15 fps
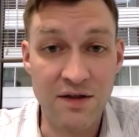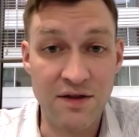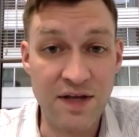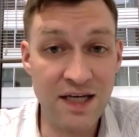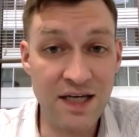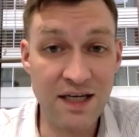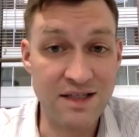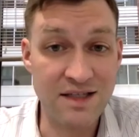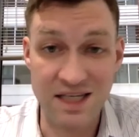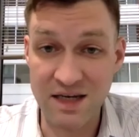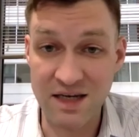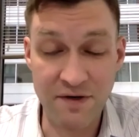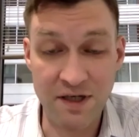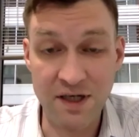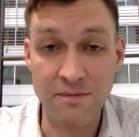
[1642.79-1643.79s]
they get
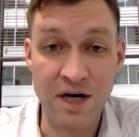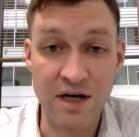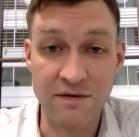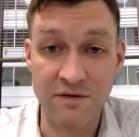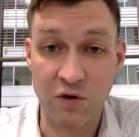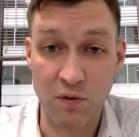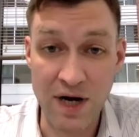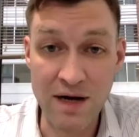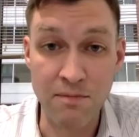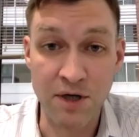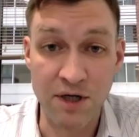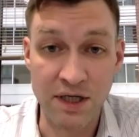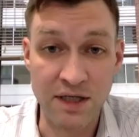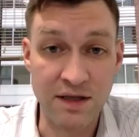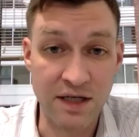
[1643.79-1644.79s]
significant amount of grant
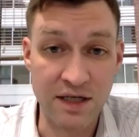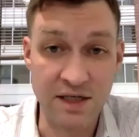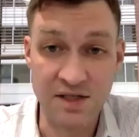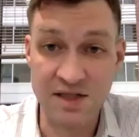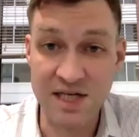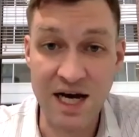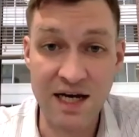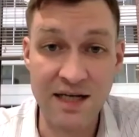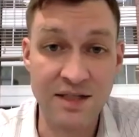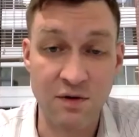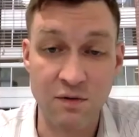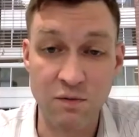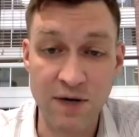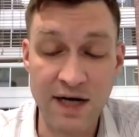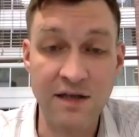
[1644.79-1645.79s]
money that is tied
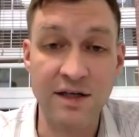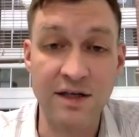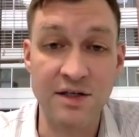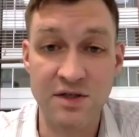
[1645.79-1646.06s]
directly